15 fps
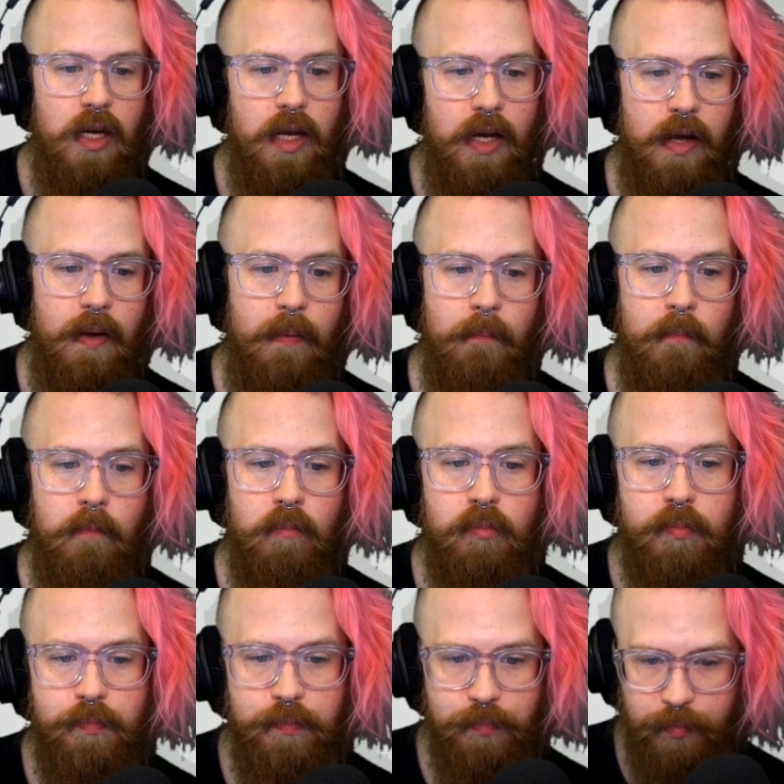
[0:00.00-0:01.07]

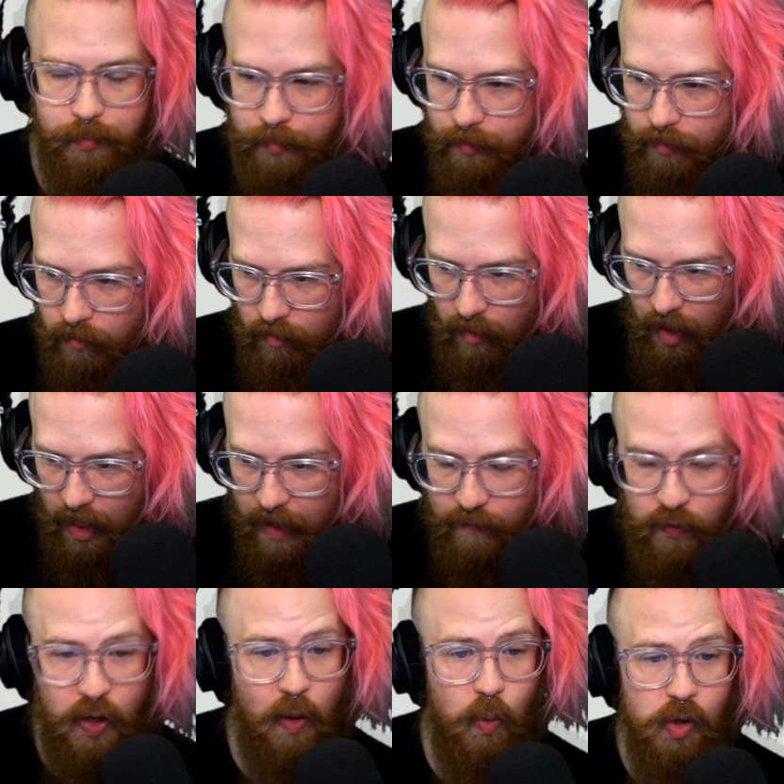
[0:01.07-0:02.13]
If
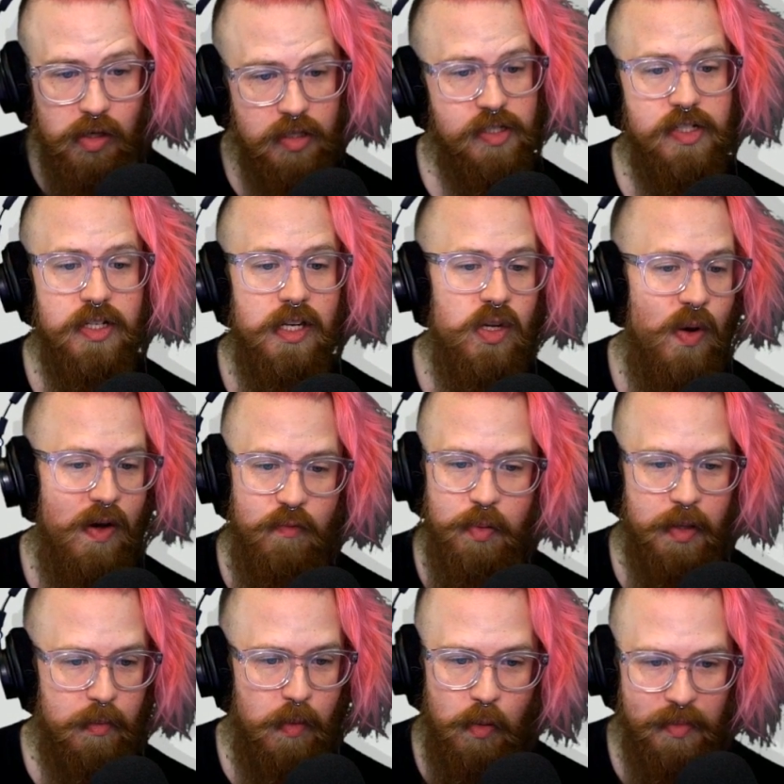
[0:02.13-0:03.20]
you get worse, you have
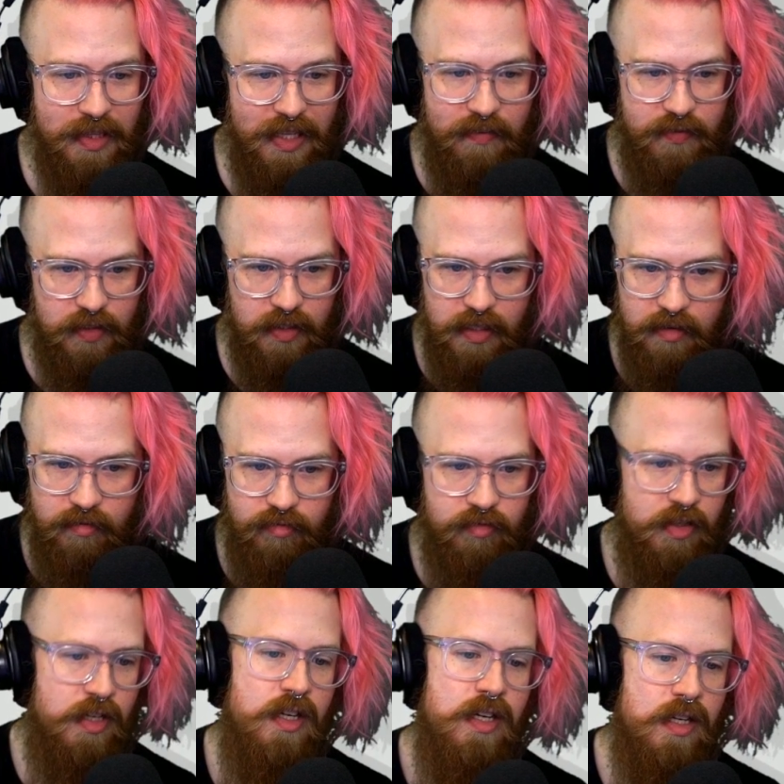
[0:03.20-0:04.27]
but a moment left to live,
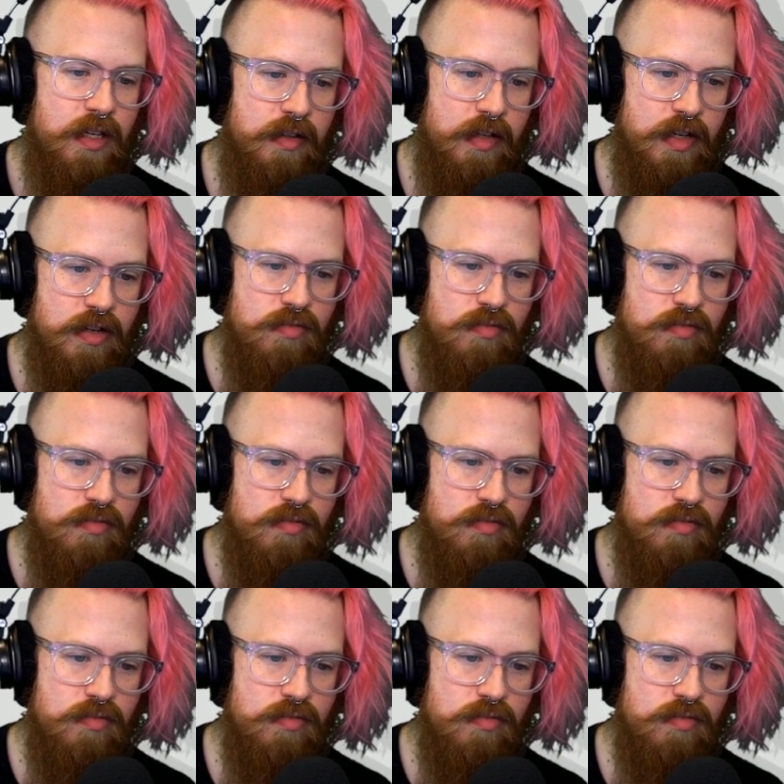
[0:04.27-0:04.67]
and then